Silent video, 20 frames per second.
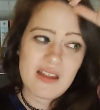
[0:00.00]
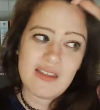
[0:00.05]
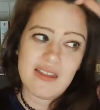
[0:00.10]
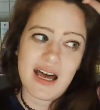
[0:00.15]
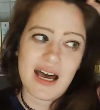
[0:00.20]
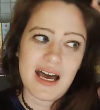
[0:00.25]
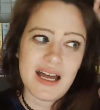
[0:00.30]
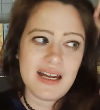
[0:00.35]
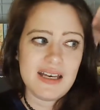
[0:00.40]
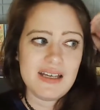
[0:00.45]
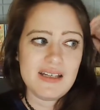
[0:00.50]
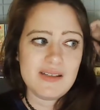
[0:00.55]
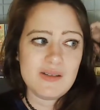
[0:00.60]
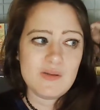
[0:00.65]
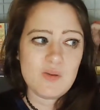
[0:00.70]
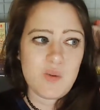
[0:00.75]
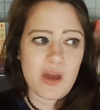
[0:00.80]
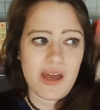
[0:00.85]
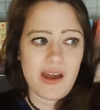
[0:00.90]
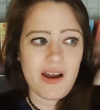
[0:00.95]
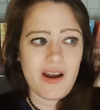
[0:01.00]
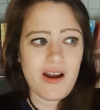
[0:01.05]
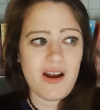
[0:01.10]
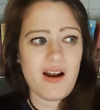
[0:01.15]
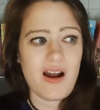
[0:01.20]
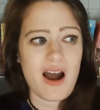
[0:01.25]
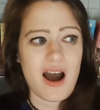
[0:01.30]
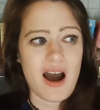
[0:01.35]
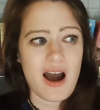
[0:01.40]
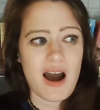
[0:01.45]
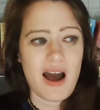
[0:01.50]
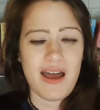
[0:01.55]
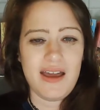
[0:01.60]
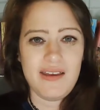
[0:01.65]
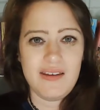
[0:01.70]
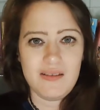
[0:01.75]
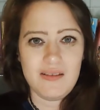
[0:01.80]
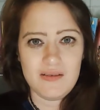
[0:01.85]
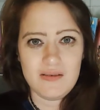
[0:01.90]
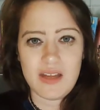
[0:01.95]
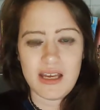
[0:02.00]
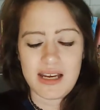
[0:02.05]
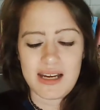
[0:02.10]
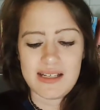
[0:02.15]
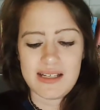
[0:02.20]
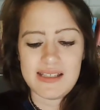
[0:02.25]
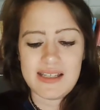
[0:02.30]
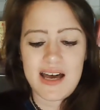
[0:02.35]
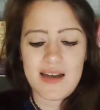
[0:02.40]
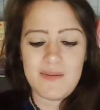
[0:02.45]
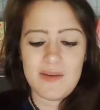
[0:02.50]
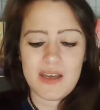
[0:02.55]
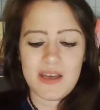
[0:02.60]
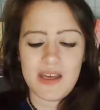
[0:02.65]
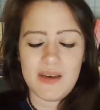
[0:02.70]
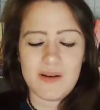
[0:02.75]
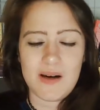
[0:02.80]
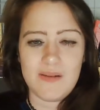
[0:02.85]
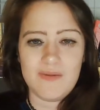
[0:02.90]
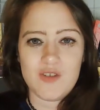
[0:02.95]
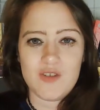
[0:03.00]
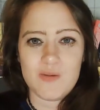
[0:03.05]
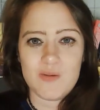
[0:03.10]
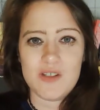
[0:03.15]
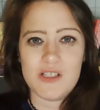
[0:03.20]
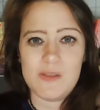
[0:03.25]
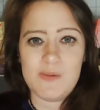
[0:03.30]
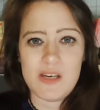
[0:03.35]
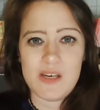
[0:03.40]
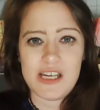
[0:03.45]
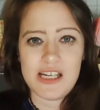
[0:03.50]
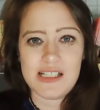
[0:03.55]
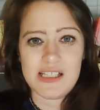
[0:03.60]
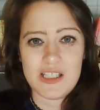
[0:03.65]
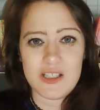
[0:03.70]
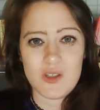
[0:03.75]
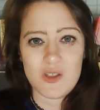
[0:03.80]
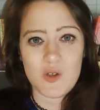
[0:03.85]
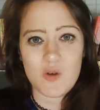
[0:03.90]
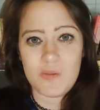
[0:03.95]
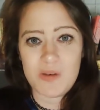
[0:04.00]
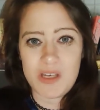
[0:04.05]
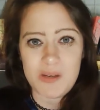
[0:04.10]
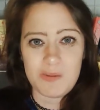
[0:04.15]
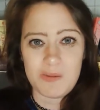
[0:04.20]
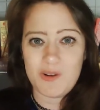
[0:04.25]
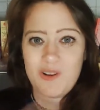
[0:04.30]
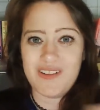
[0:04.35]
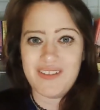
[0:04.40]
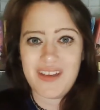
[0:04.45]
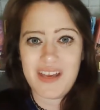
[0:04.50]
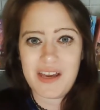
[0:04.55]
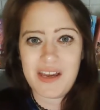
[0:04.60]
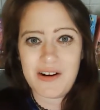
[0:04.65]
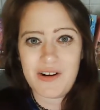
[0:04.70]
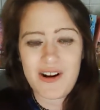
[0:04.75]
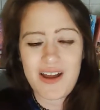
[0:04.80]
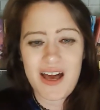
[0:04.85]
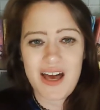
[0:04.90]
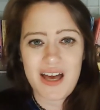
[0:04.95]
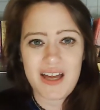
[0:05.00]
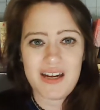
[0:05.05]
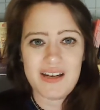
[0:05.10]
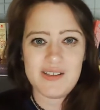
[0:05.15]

That is where I, like I said, became comfortable speaking to people on the internet.